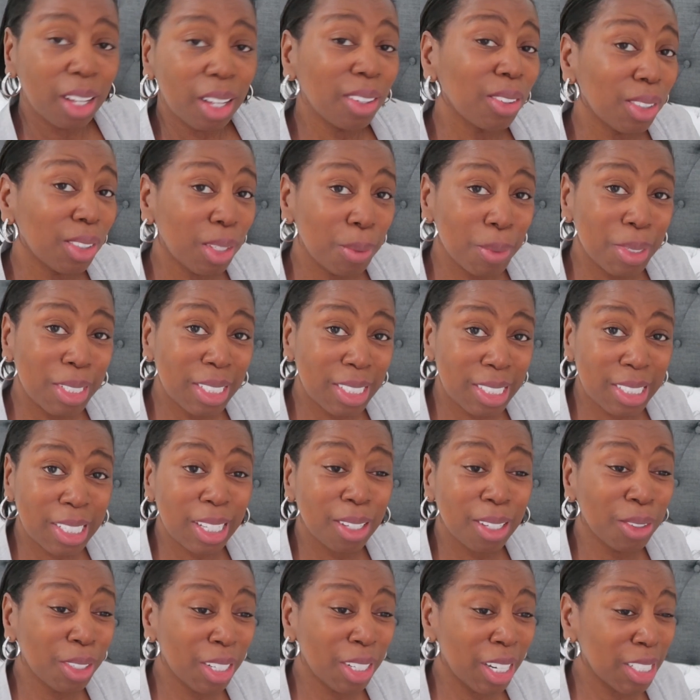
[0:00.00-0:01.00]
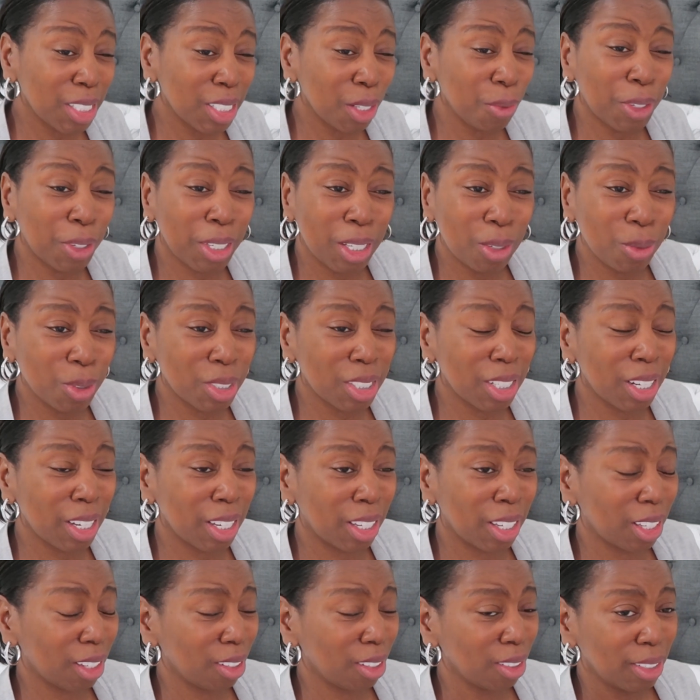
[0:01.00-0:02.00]
I got them in the sale, guys. I think it was
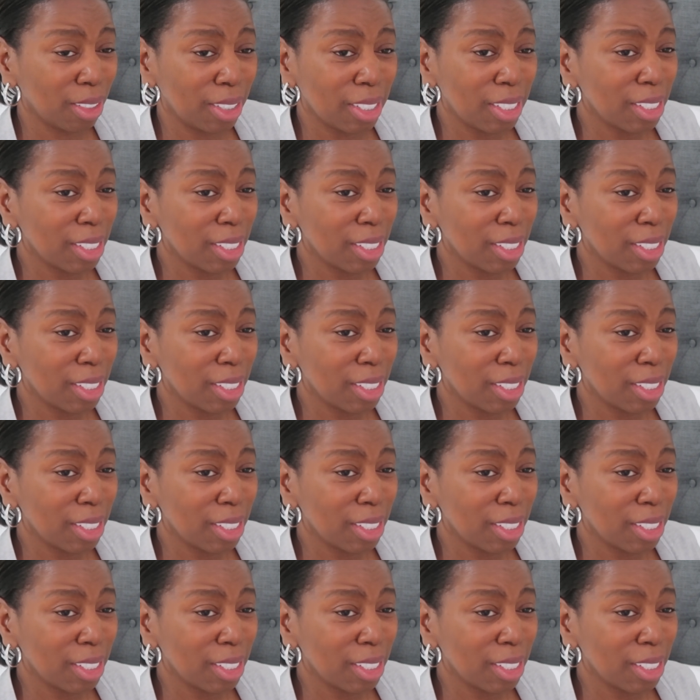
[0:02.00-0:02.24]
like